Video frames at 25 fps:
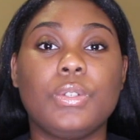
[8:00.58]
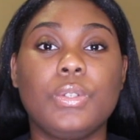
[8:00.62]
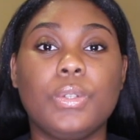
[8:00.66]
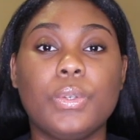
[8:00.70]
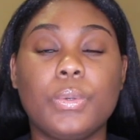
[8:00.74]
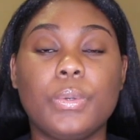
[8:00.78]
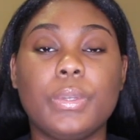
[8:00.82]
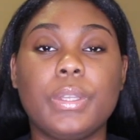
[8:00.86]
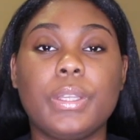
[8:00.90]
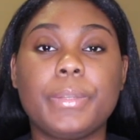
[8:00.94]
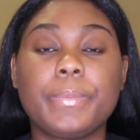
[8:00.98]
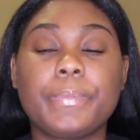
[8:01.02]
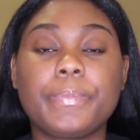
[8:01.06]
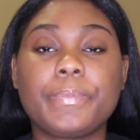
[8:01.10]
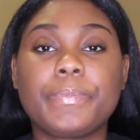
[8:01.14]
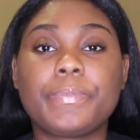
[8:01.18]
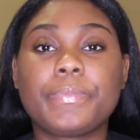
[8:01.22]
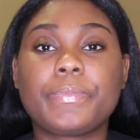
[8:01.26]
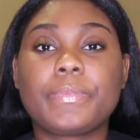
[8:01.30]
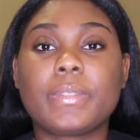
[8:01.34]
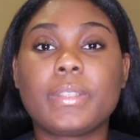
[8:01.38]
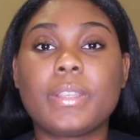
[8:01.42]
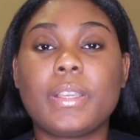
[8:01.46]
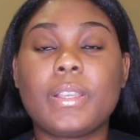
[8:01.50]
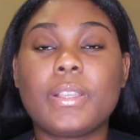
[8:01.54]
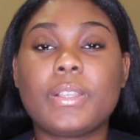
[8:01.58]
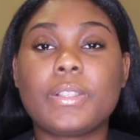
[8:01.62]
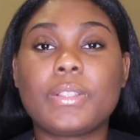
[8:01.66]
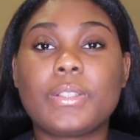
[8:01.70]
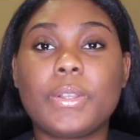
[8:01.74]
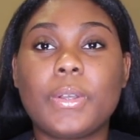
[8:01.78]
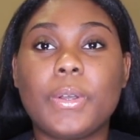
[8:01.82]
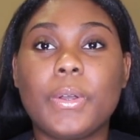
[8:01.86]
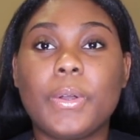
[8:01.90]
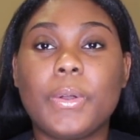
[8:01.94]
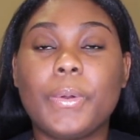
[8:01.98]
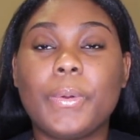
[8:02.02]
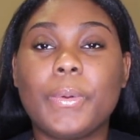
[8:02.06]
do it.
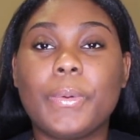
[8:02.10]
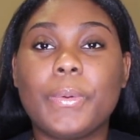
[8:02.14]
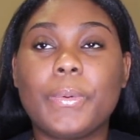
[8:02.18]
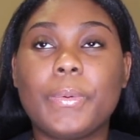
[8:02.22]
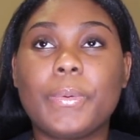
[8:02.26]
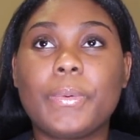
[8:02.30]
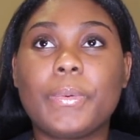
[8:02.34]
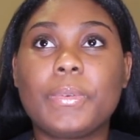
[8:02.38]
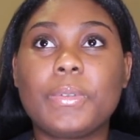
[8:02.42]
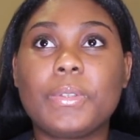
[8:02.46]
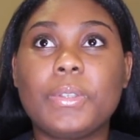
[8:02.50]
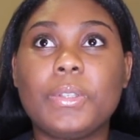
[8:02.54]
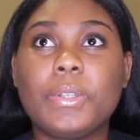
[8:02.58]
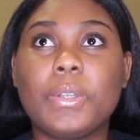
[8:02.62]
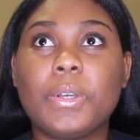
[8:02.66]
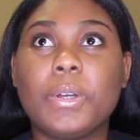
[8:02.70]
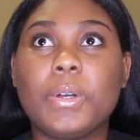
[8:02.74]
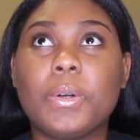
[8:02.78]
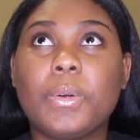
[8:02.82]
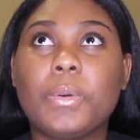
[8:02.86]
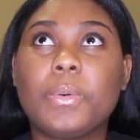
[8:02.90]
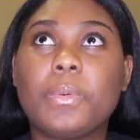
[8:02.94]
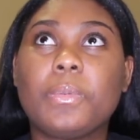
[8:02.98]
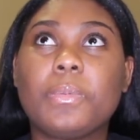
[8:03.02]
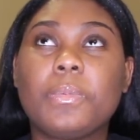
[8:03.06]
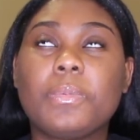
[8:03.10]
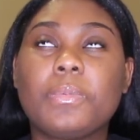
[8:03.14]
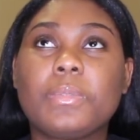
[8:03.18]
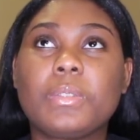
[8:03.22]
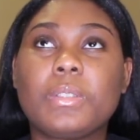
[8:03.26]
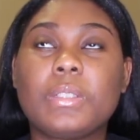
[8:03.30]
So, you know,